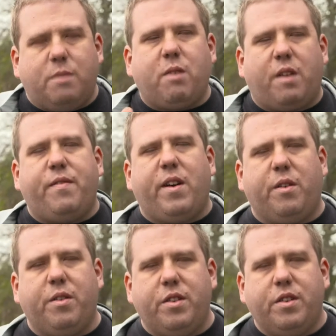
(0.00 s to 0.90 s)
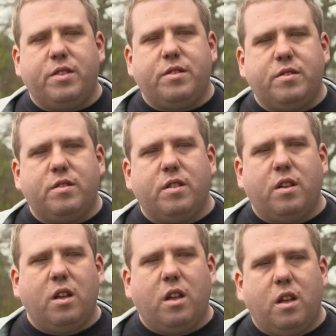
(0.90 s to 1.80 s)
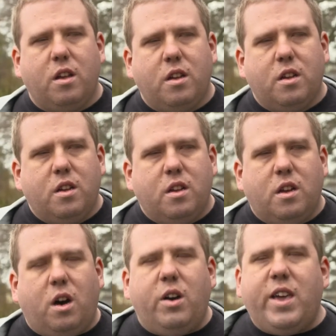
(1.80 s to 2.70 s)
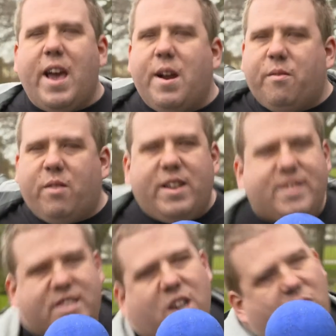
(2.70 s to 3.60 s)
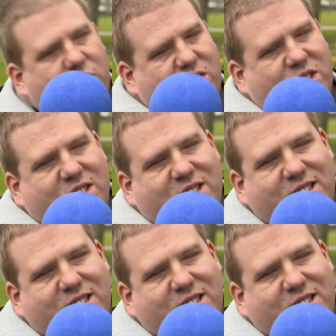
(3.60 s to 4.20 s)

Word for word: what I felt. Did that help? Oh yeah, result.